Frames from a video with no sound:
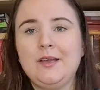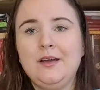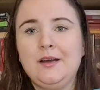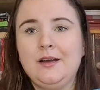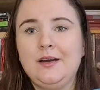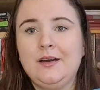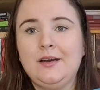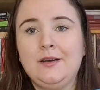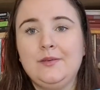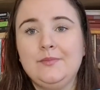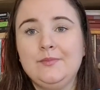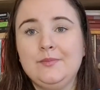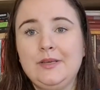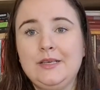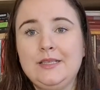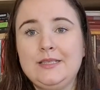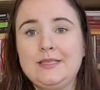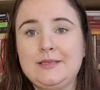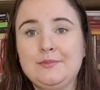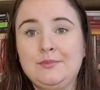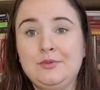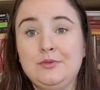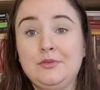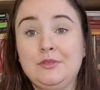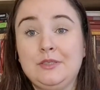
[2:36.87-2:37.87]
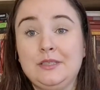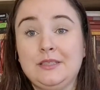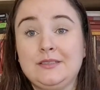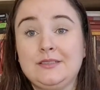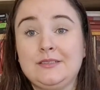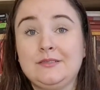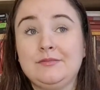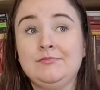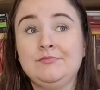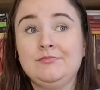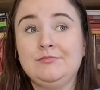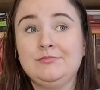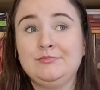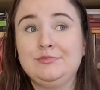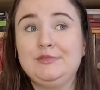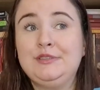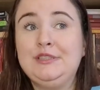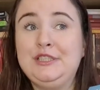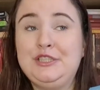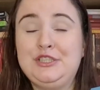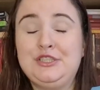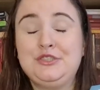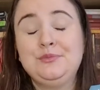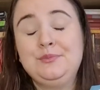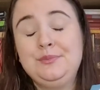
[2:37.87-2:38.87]
um, it's a book that
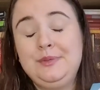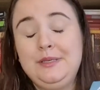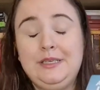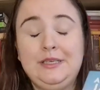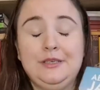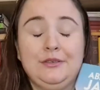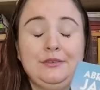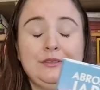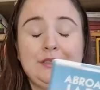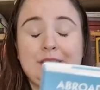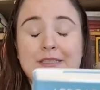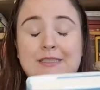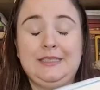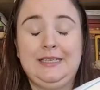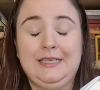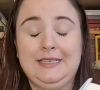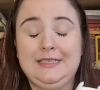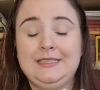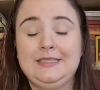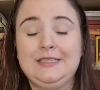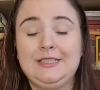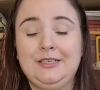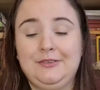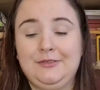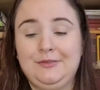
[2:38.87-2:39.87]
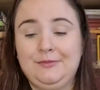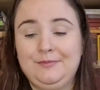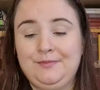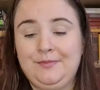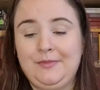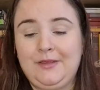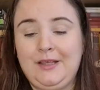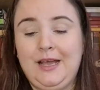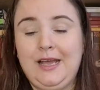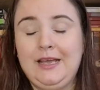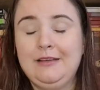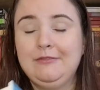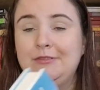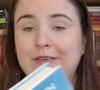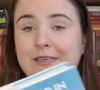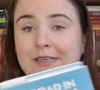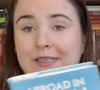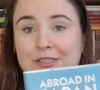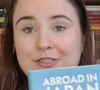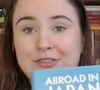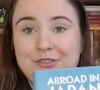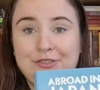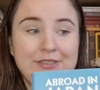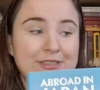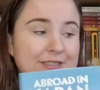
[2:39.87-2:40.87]
really should be on this list. So I really
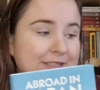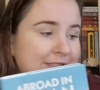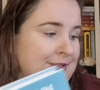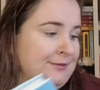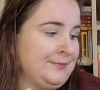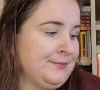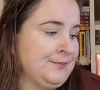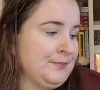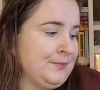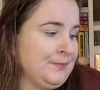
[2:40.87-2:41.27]
enjoyed it.